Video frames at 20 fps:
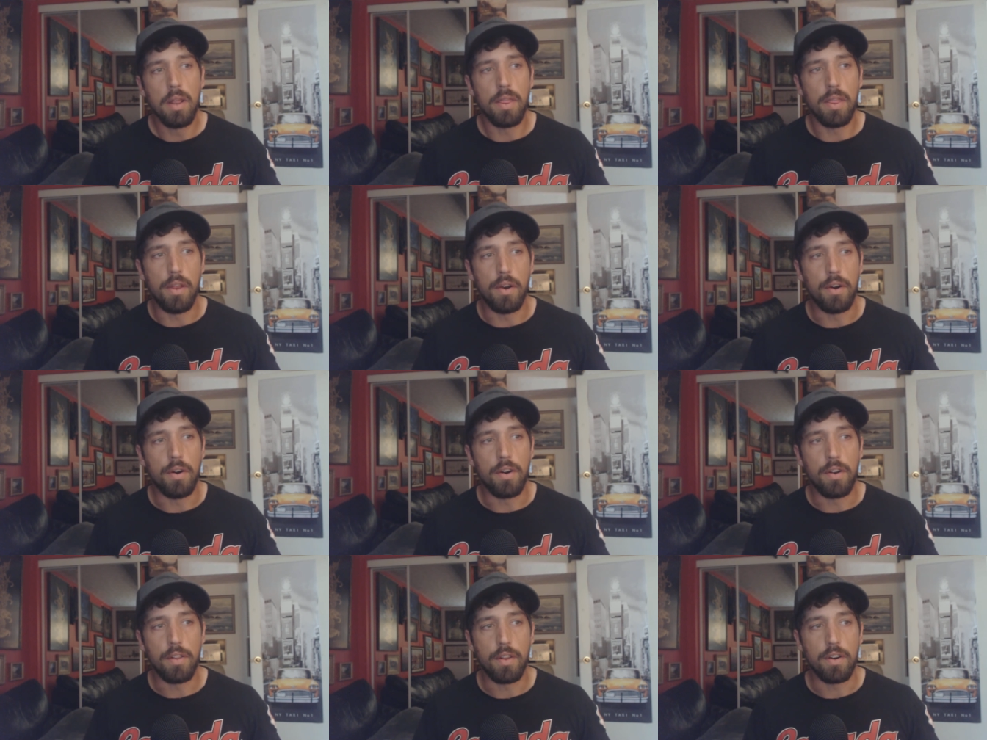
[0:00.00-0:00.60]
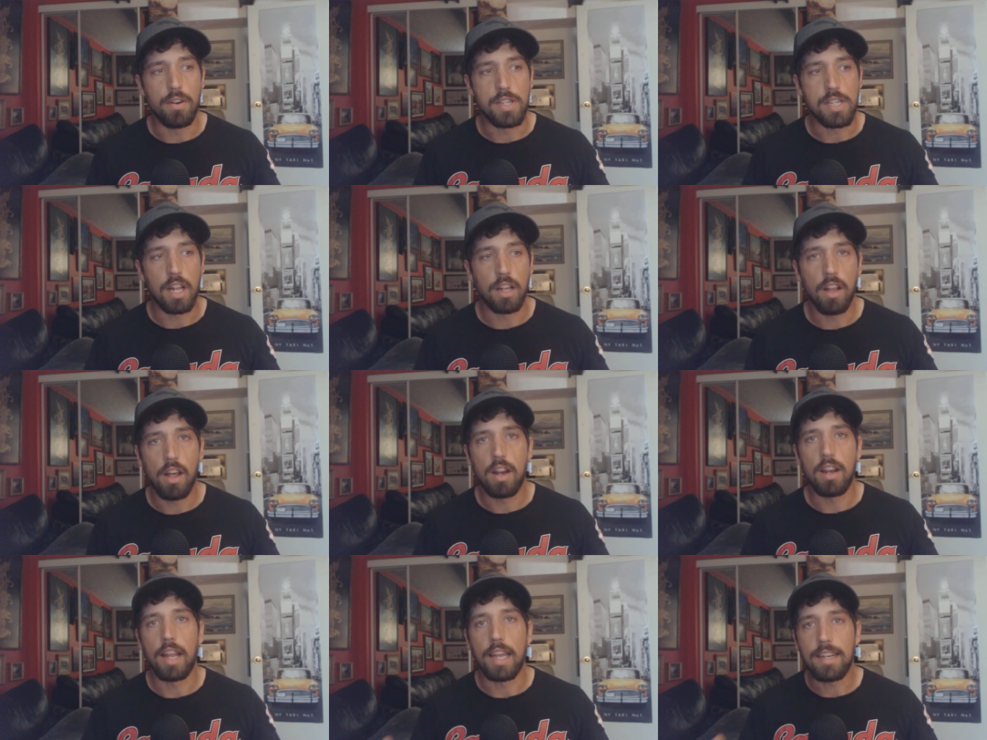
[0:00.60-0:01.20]
there's a
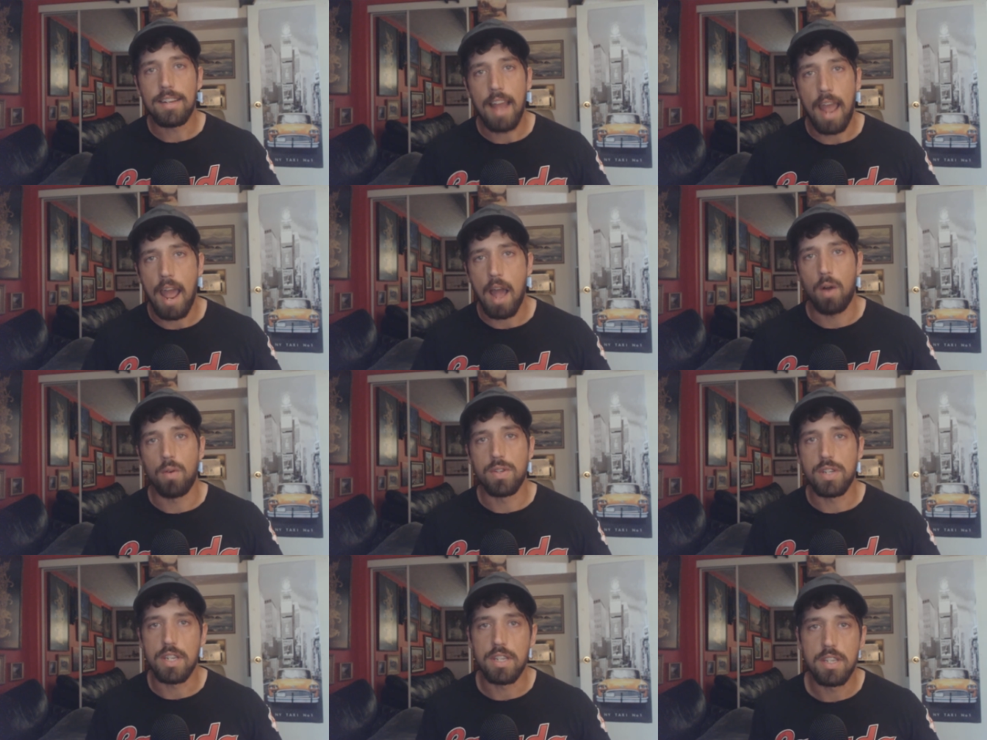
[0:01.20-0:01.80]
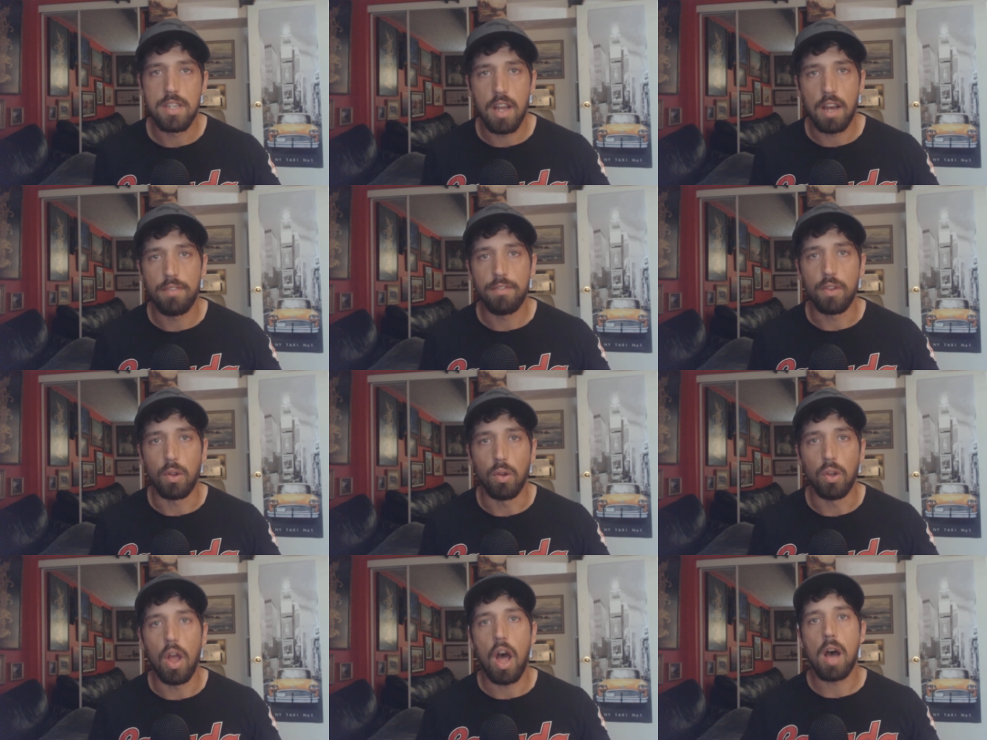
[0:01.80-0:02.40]
lot of like towns and
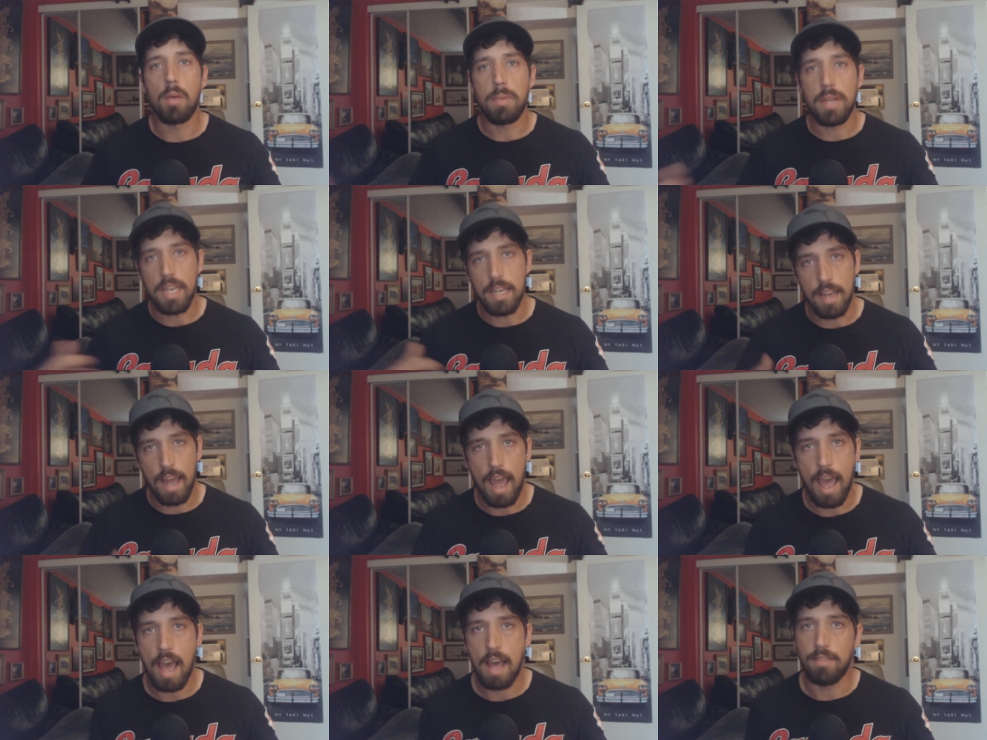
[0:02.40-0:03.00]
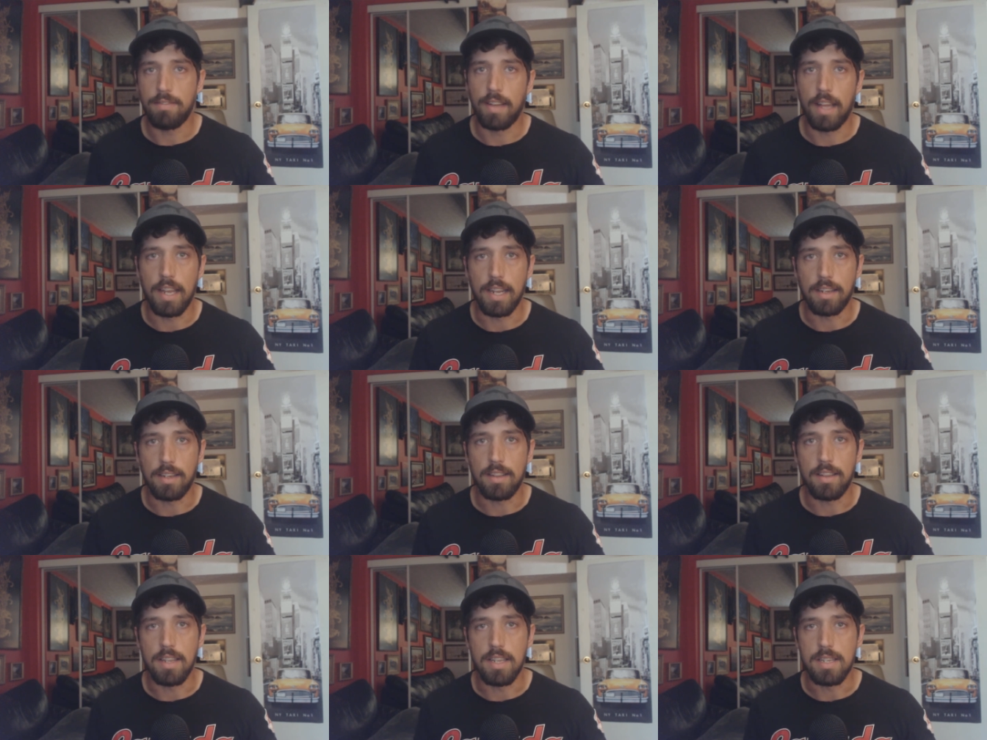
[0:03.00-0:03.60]
stuff, they'll lobby to have
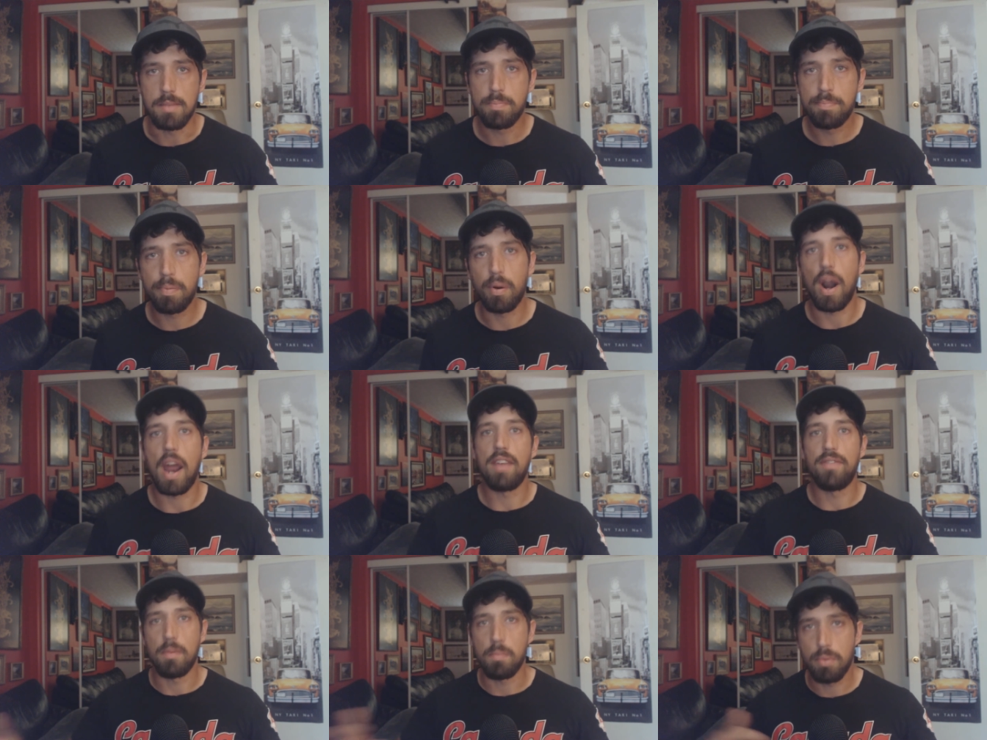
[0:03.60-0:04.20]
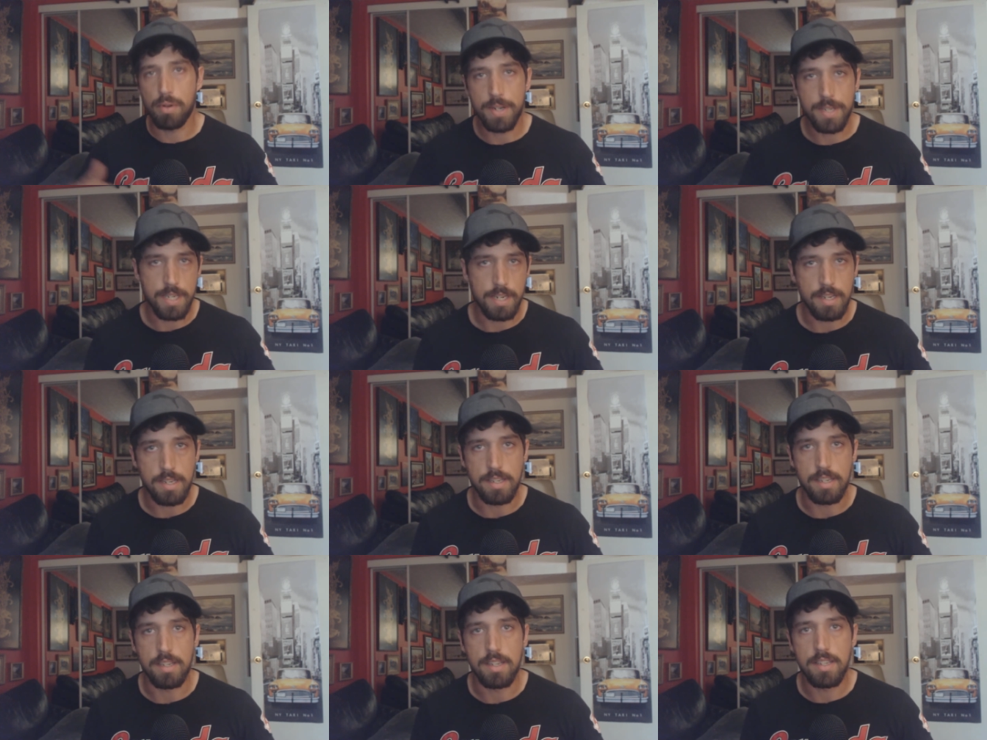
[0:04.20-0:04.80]
like these private
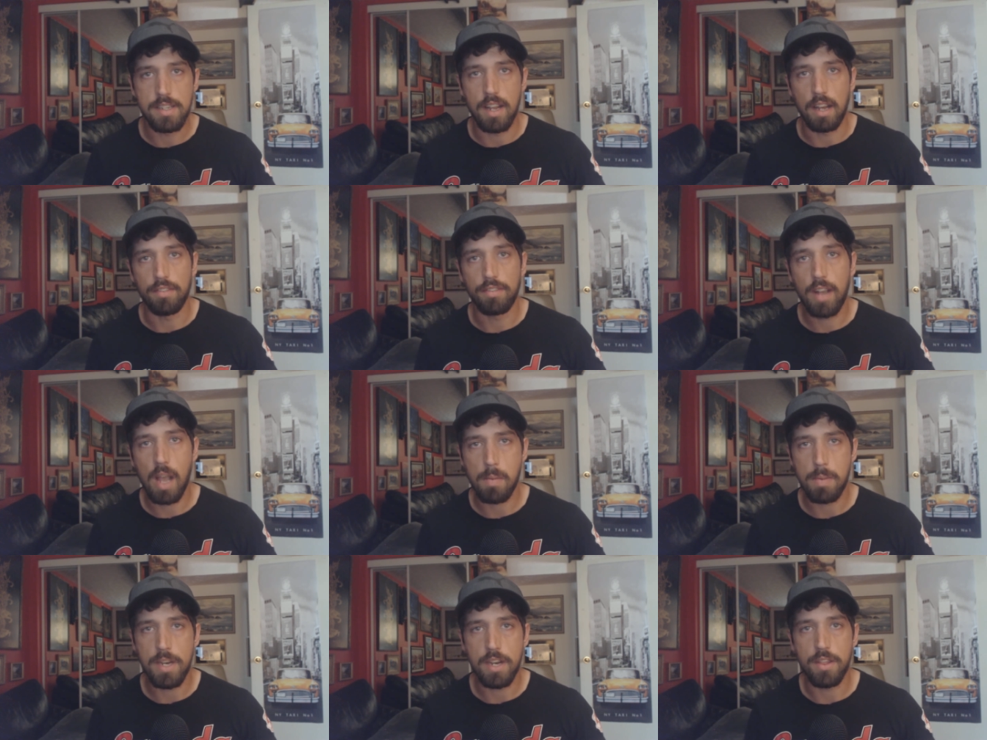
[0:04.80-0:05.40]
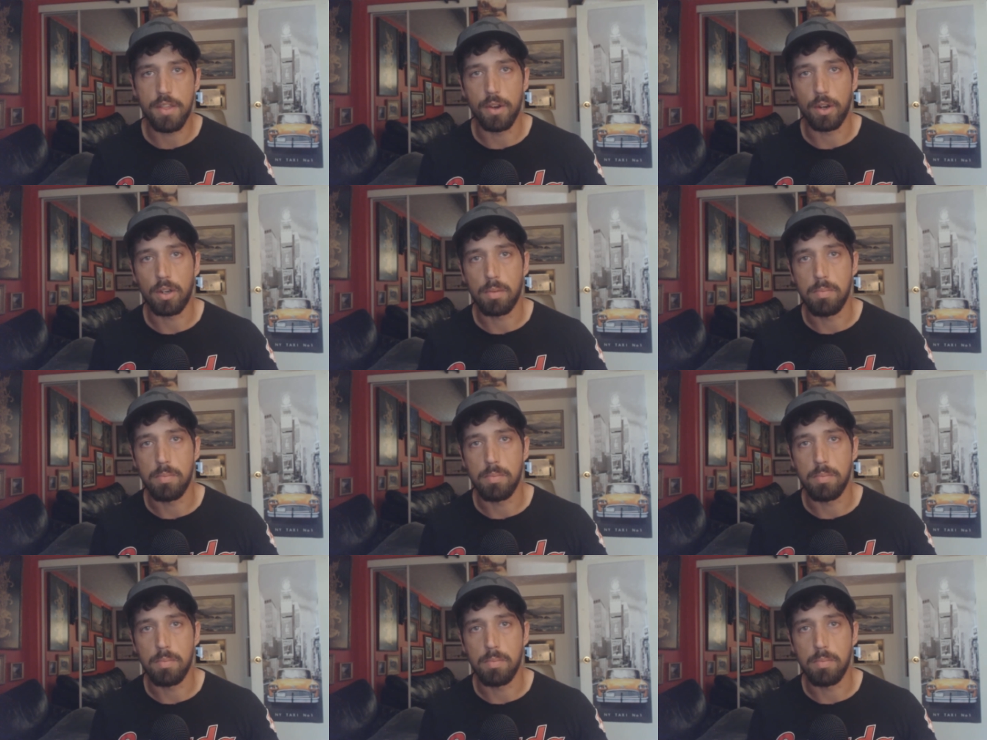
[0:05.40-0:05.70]
prisons and stuff come into their